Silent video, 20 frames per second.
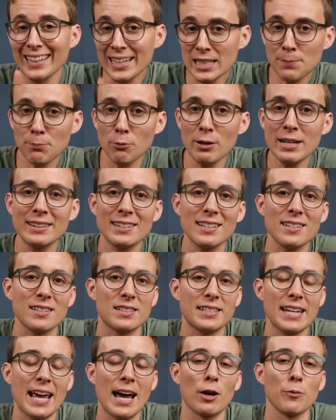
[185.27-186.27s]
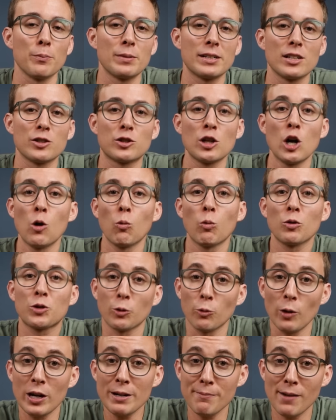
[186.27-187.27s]
let's break this down, because with
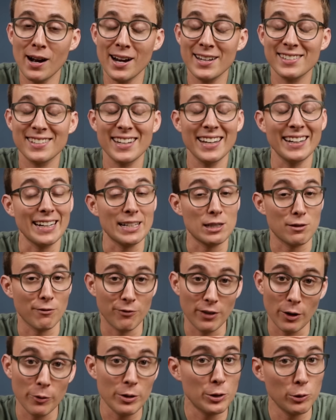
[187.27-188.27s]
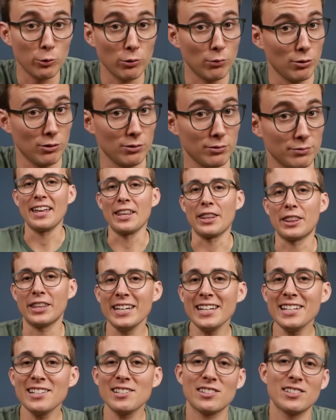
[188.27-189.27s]
the right mindset, it's very doable.
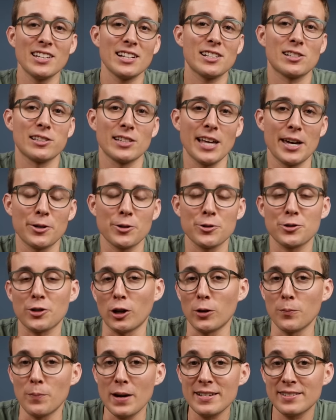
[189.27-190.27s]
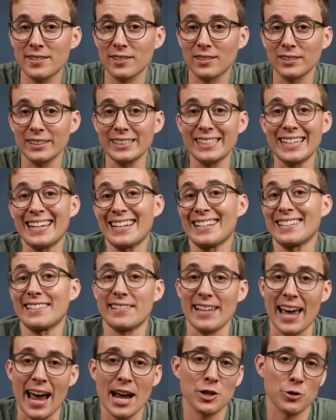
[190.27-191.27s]
These 6 letters are basically
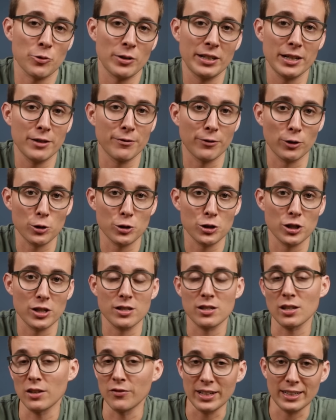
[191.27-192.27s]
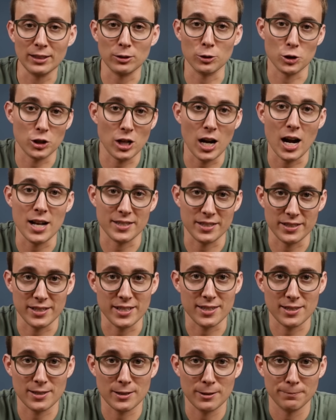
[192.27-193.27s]
exaggerated versions of English
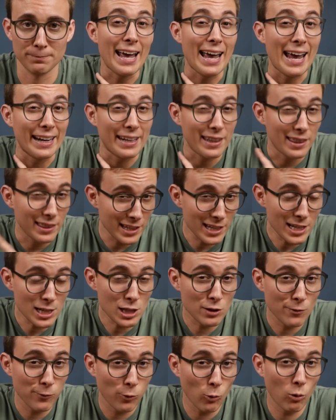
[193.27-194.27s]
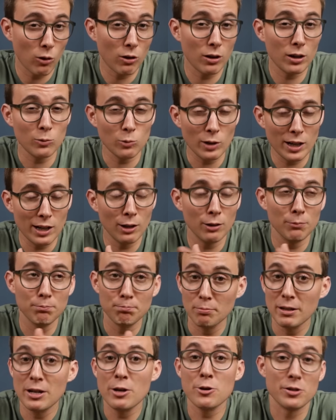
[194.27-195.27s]
consonants. And these 4,
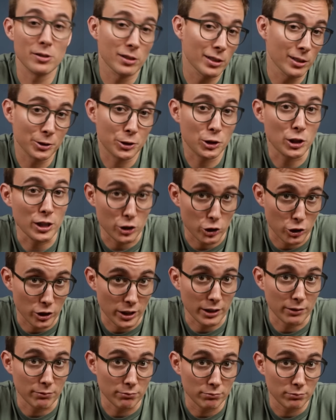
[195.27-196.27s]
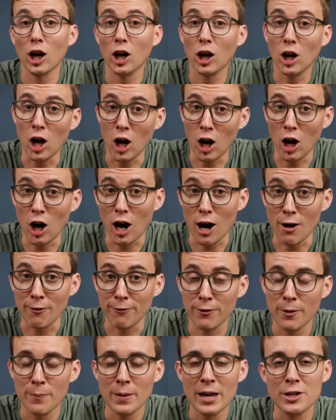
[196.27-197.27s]
well, here's a little cheat sheet.
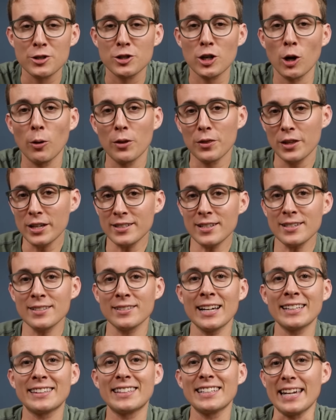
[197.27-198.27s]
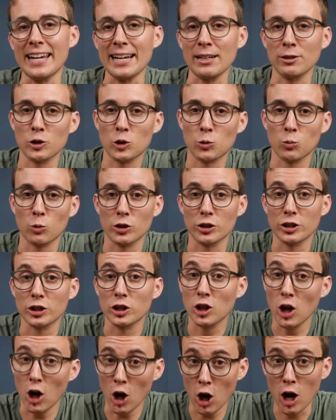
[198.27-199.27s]
Cough. So this is like the English
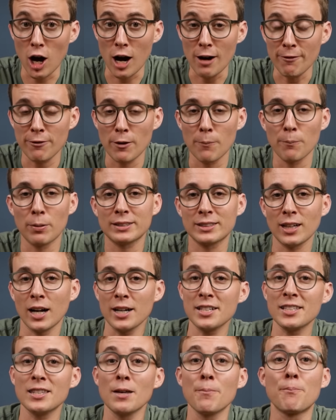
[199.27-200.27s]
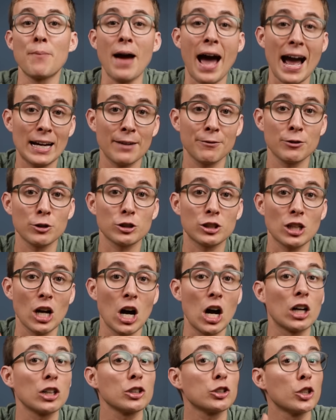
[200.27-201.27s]
word cough, but touch the back of your
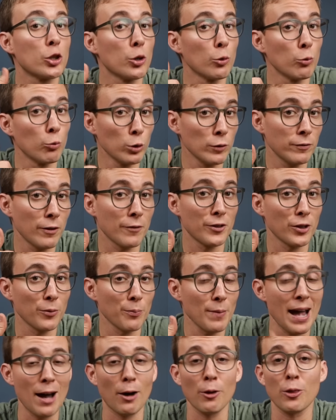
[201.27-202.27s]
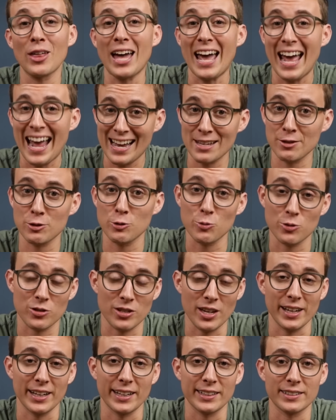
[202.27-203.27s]
tongue to the roof of your mouth as you
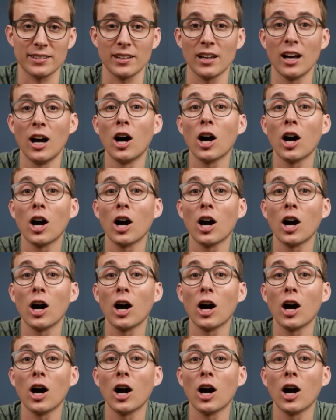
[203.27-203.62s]
say it.